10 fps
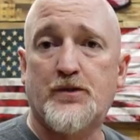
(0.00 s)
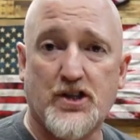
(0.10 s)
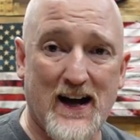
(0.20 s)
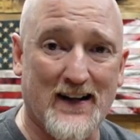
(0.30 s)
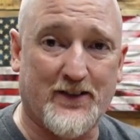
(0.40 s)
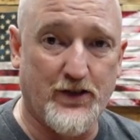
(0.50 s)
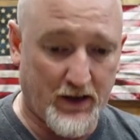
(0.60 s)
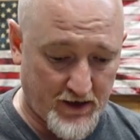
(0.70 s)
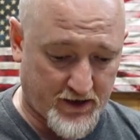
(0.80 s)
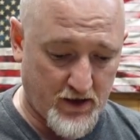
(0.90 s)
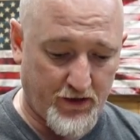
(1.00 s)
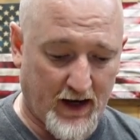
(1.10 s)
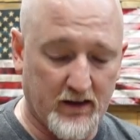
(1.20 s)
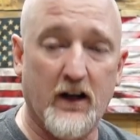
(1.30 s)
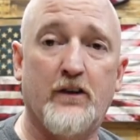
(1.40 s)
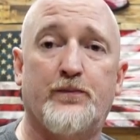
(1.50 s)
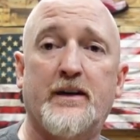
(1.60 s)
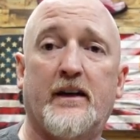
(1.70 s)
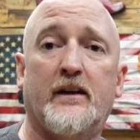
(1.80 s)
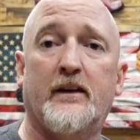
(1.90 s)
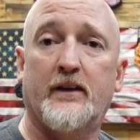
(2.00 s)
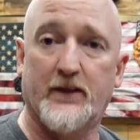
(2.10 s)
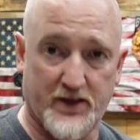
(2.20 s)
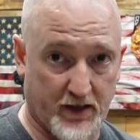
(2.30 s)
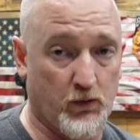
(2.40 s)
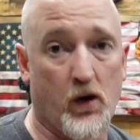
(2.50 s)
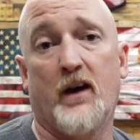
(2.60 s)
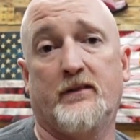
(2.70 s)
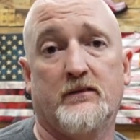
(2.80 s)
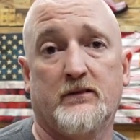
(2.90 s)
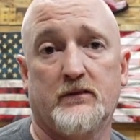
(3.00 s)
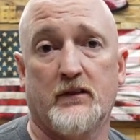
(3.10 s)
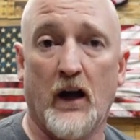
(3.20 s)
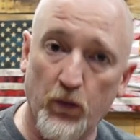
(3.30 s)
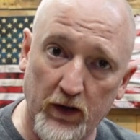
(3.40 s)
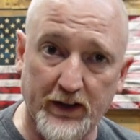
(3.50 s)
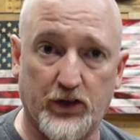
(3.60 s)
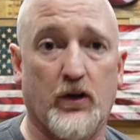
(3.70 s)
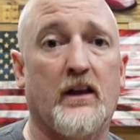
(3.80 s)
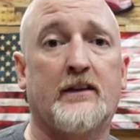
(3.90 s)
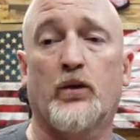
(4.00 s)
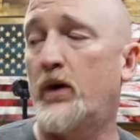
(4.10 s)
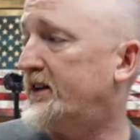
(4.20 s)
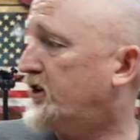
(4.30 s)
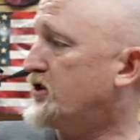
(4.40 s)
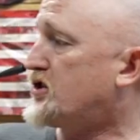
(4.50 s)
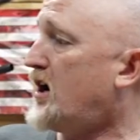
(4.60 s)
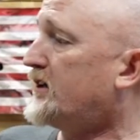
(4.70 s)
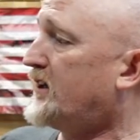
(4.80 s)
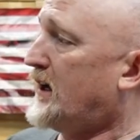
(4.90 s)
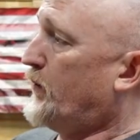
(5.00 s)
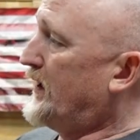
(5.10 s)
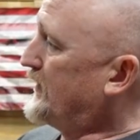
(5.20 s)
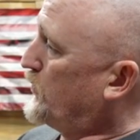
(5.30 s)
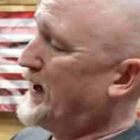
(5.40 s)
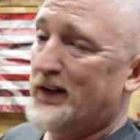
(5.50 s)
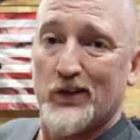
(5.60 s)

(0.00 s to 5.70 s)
shocked. You guys know that I love me the D1. I really do. I like the way it's constructed. I like the way it